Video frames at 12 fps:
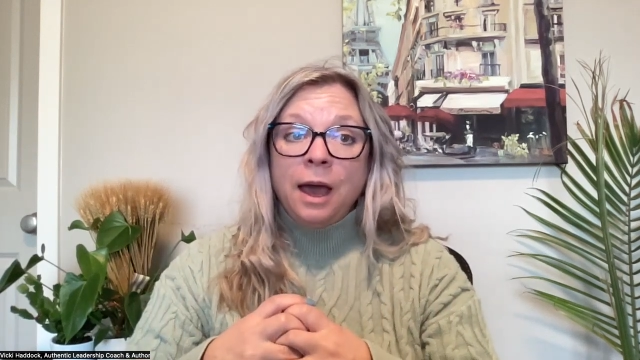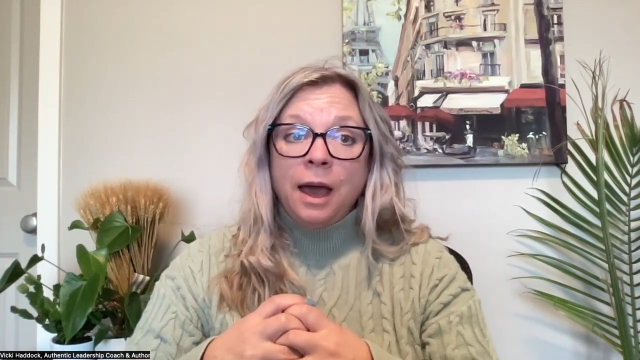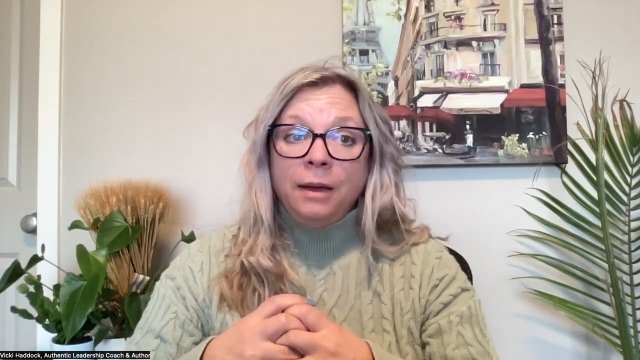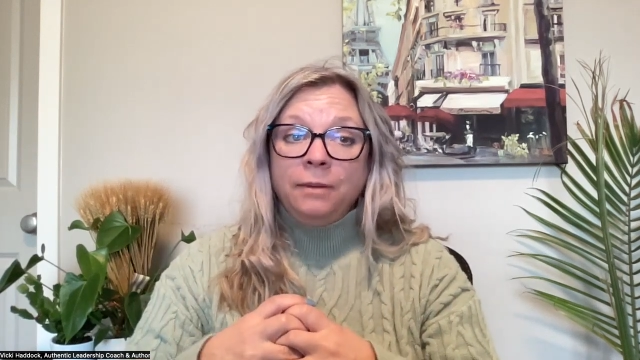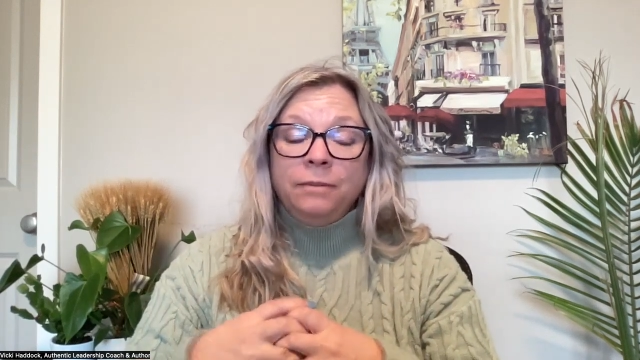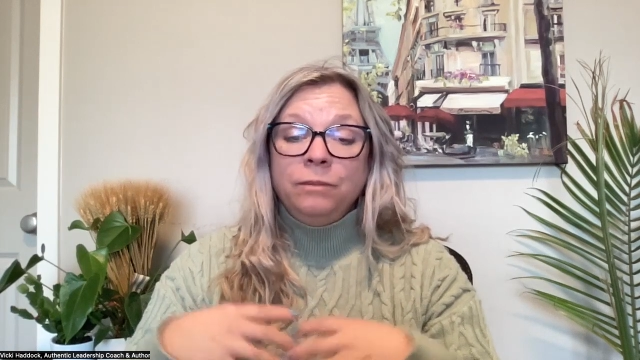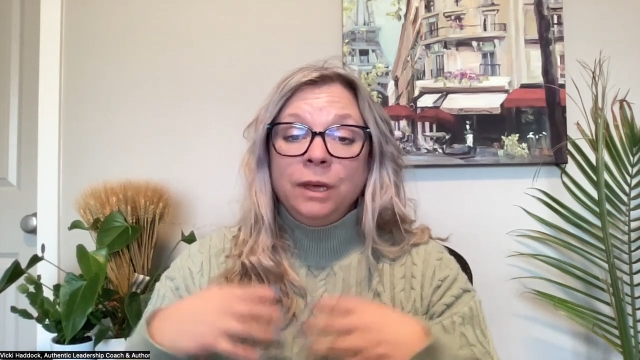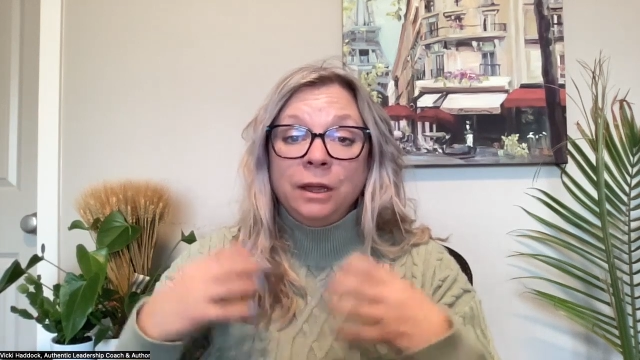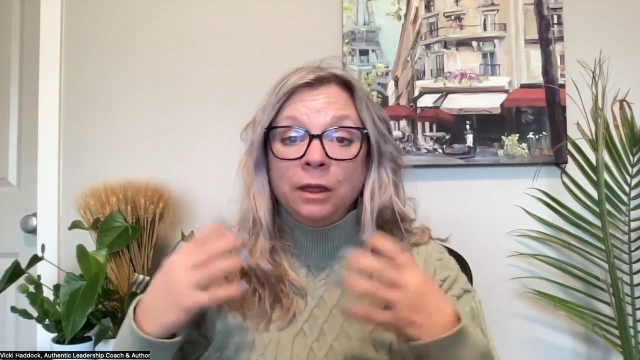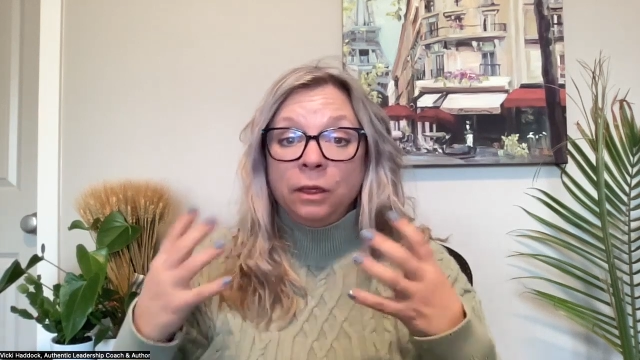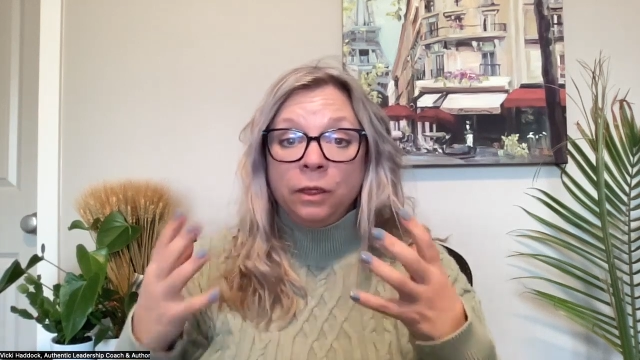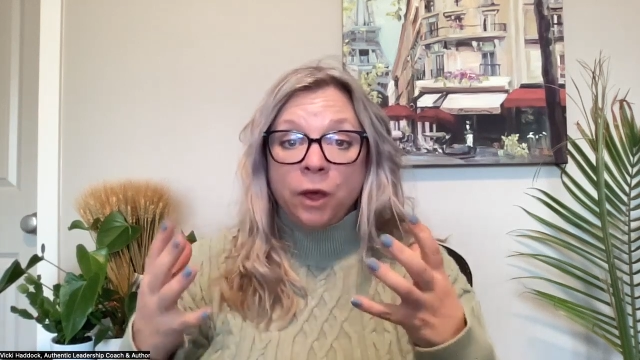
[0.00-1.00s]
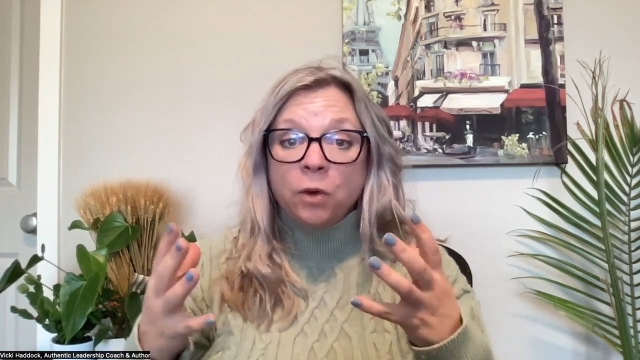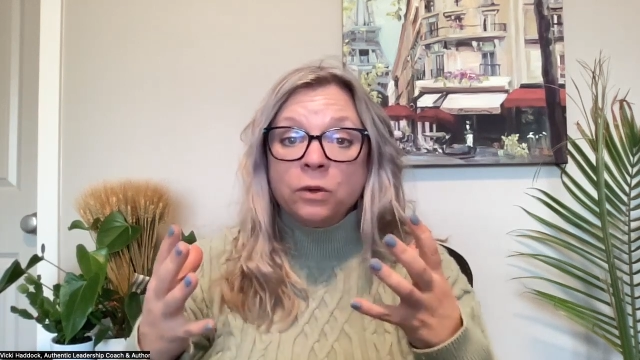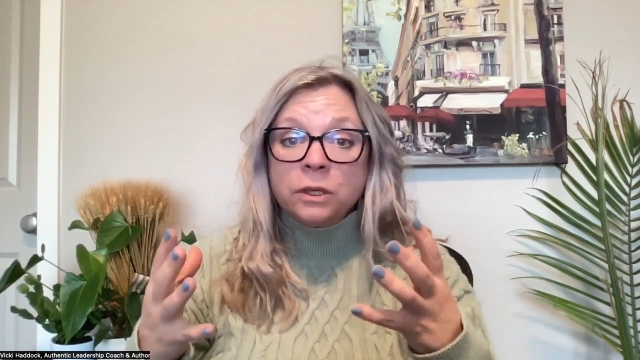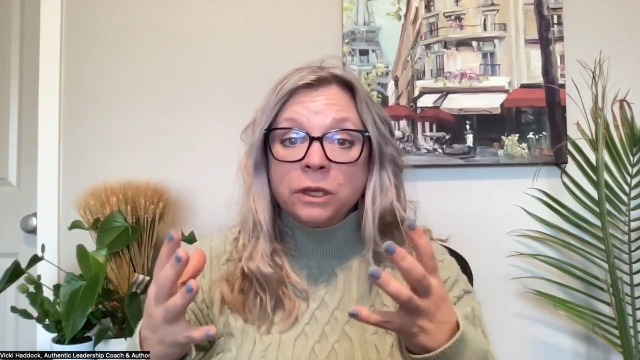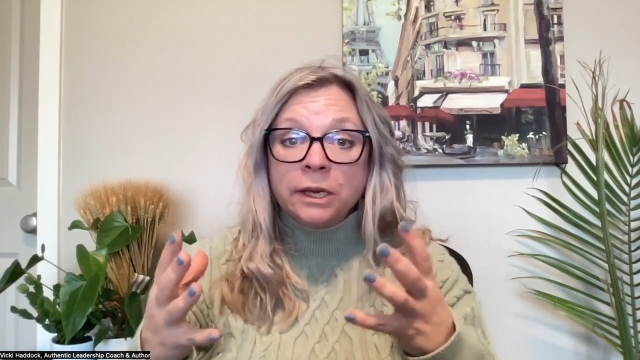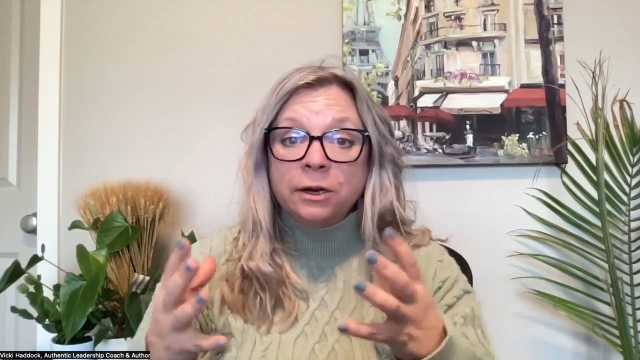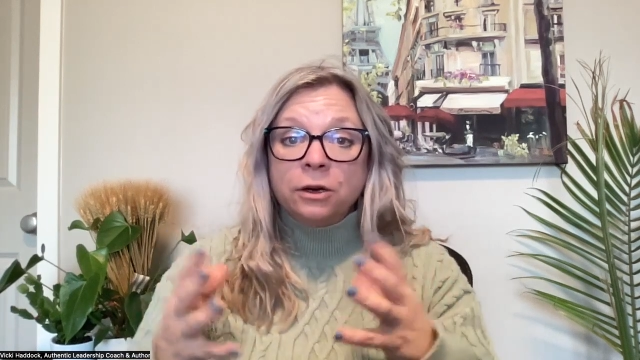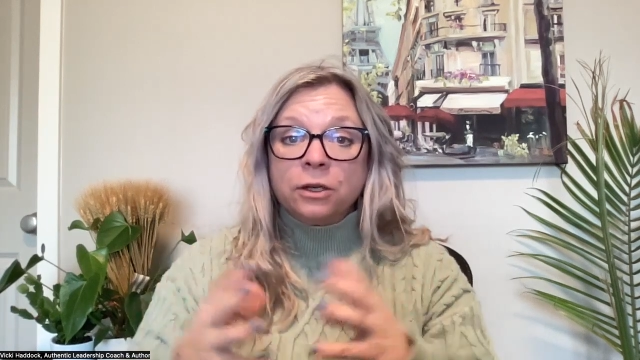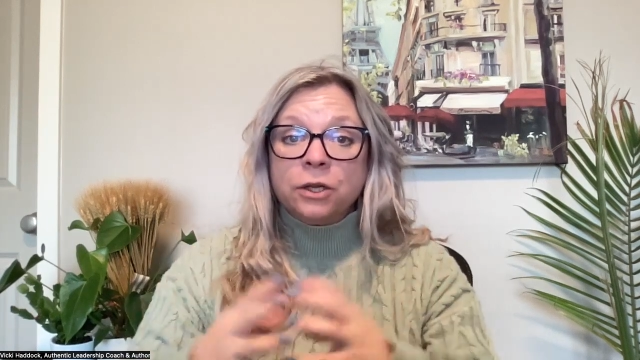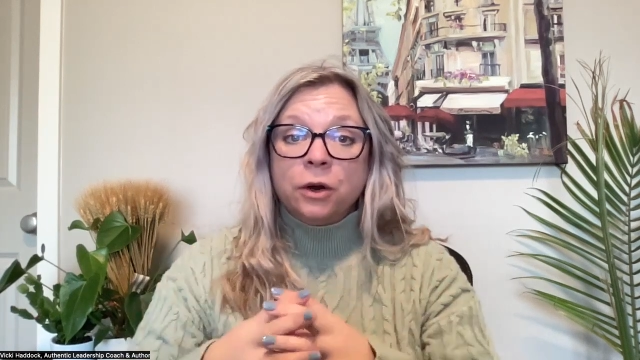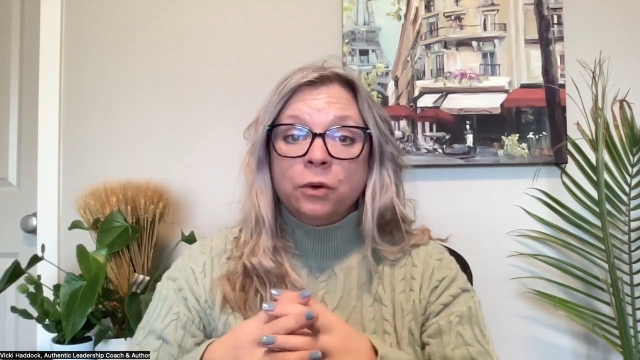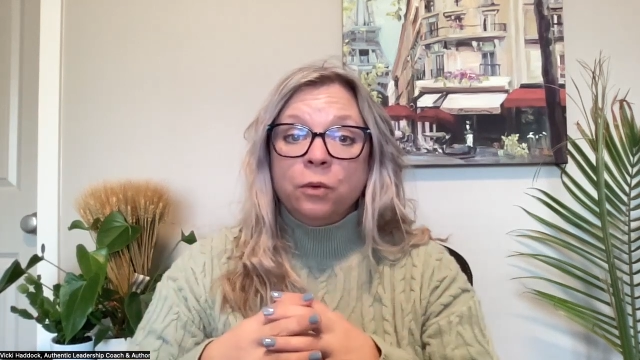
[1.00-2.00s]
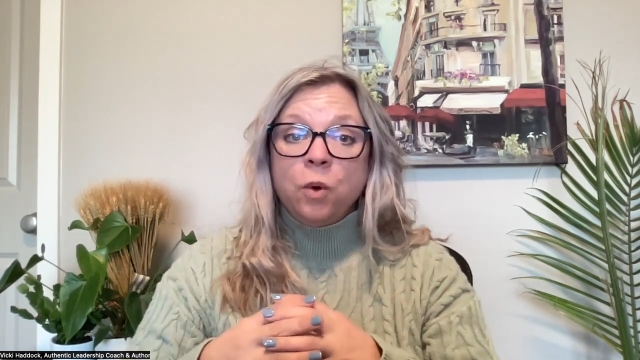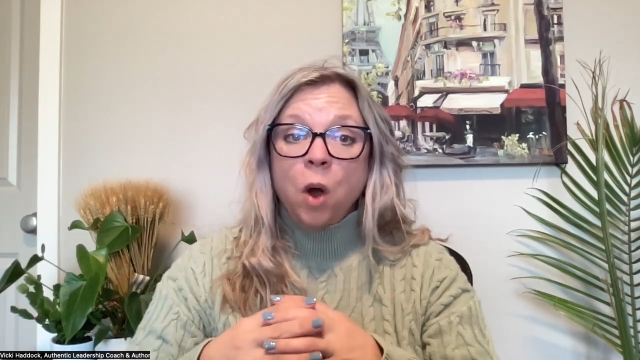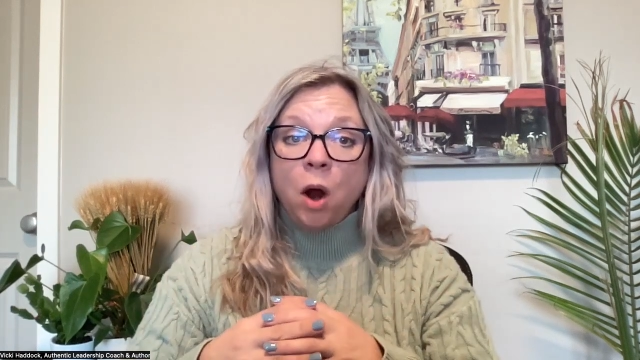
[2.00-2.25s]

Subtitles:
I mean, those leaders who